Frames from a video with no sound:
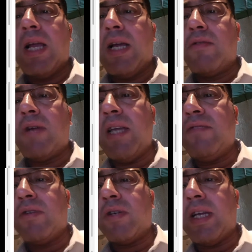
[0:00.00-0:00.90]
Write
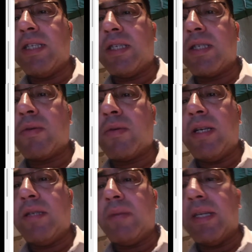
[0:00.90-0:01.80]
for x
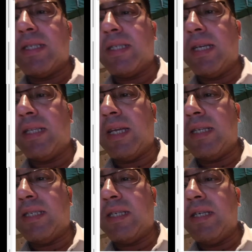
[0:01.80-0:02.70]
squared minus
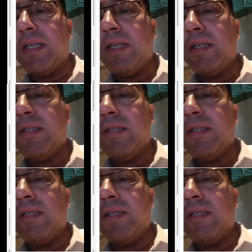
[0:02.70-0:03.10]
8x here,